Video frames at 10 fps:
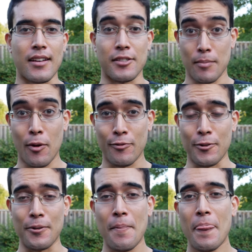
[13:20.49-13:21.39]
ate some more
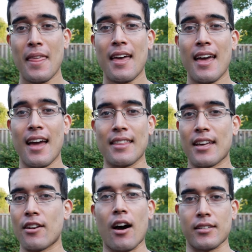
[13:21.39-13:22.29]
food and
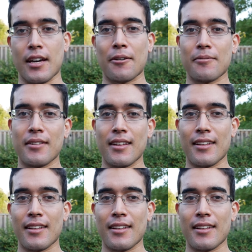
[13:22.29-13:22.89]
then knocked out.